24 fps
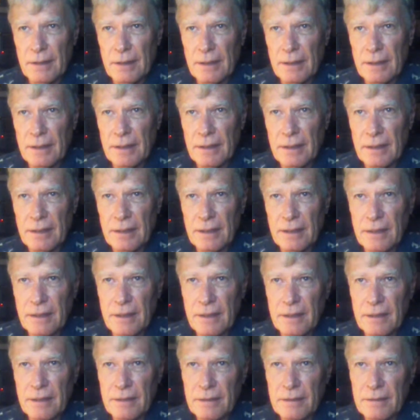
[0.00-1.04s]

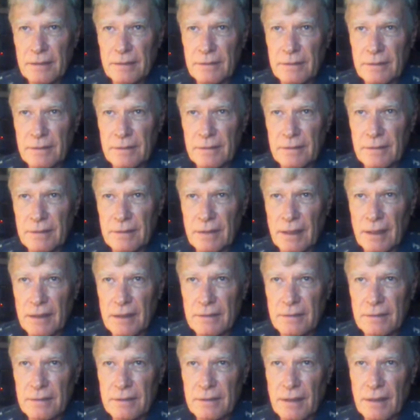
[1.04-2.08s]
And
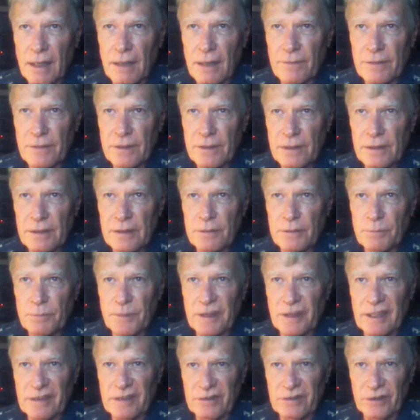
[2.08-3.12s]
obviously his
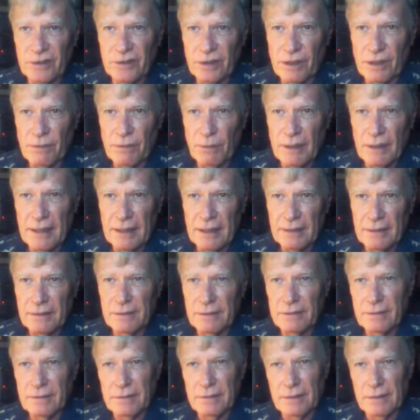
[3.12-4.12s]
predictions are correct.